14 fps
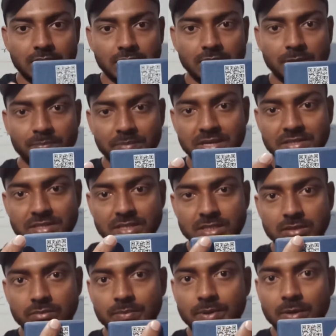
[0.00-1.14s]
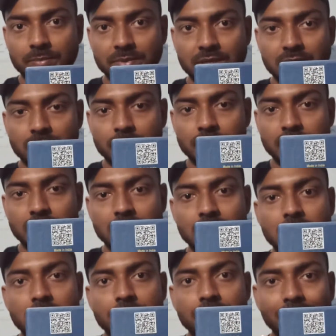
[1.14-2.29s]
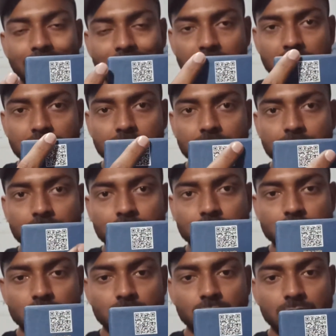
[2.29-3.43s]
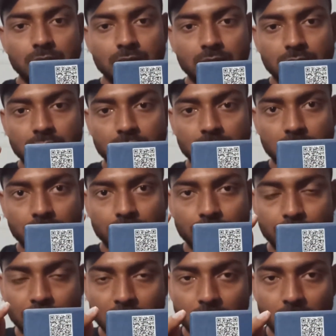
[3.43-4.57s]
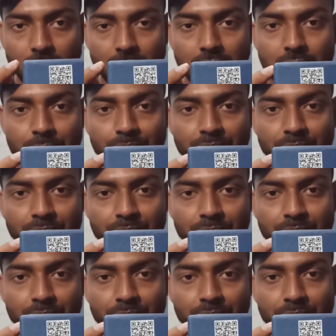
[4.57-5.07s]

then the plane section we will obtain will be a rectangle. So we will call